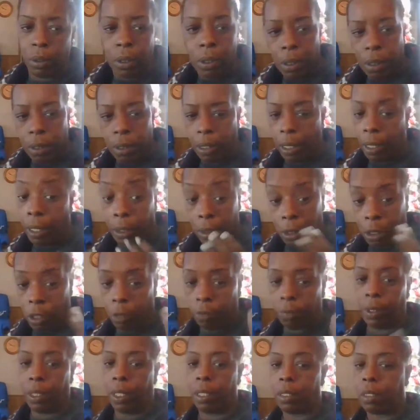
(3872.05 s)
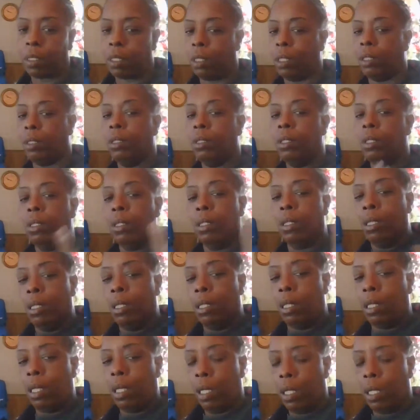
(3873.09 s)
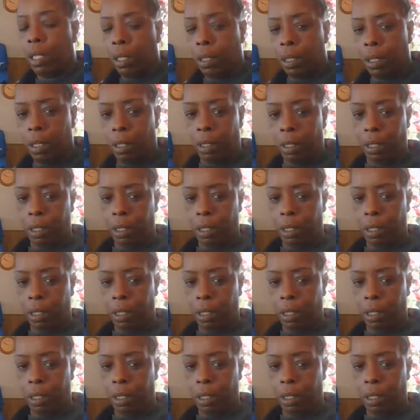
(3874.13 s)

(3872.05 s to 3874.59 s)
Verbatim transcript: Yeah, I had COVID nineteen, and